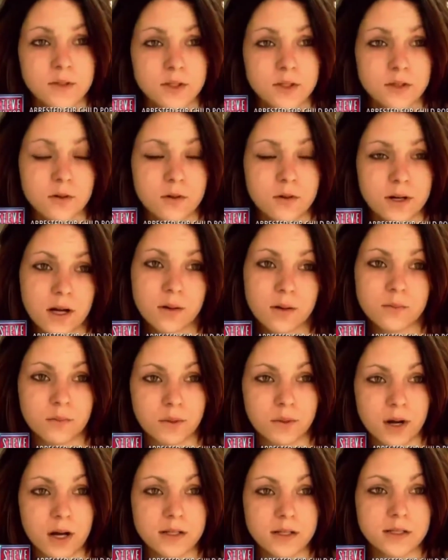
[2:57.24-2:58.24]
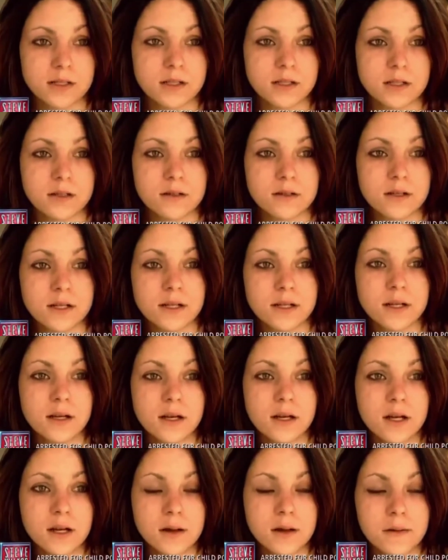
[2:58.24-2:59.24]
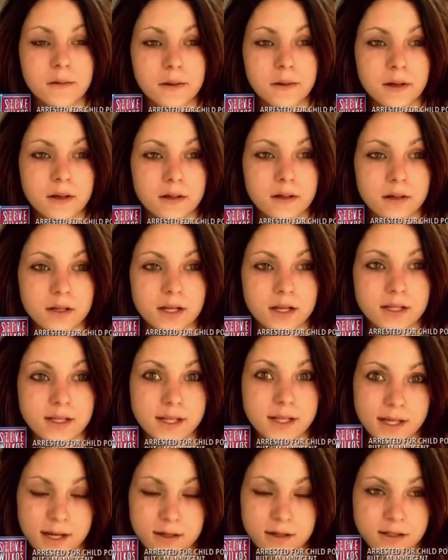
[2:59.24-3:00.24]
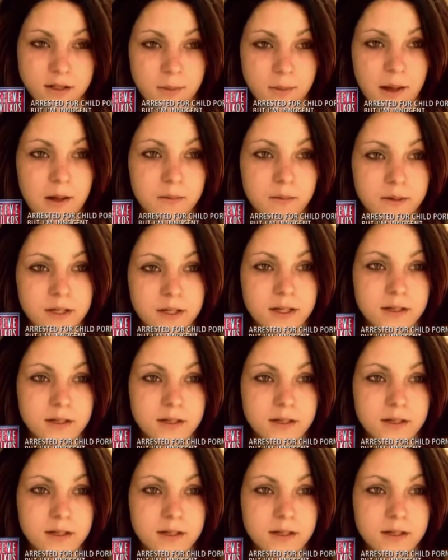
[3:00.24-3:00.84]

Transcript: or going out and prostituting because he cares about me.